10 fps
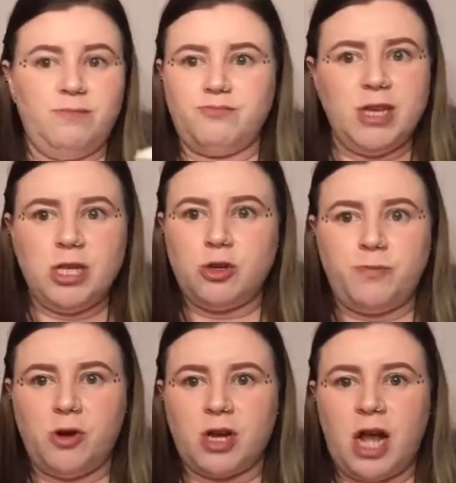really good
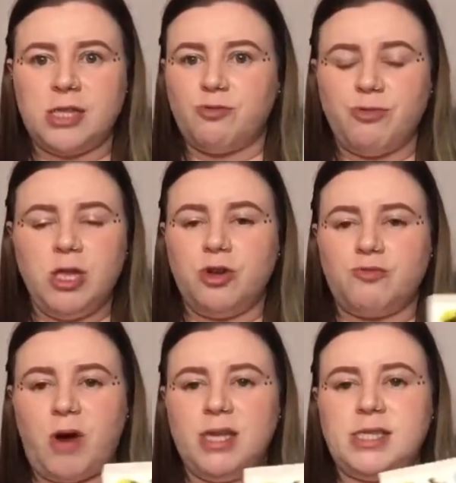book, guys. Really good
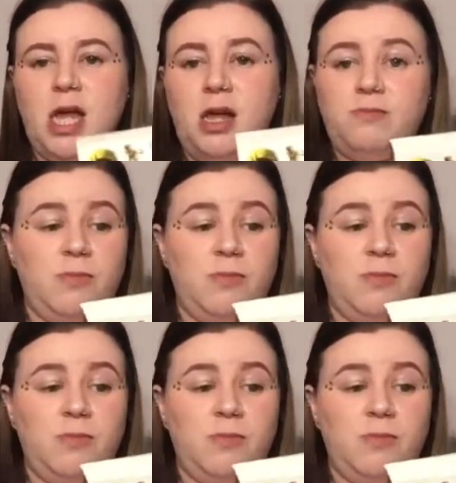writer